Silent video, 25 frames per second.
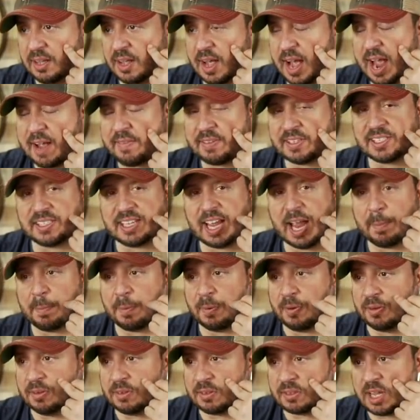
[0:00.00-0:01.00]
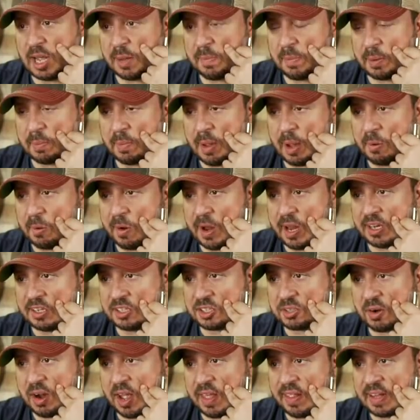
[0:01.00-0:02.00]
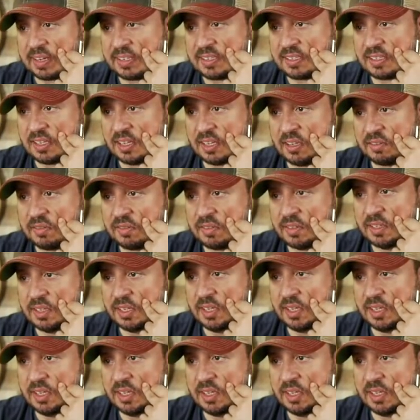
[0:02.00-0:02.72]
I have a sample coming my way to try that stuff.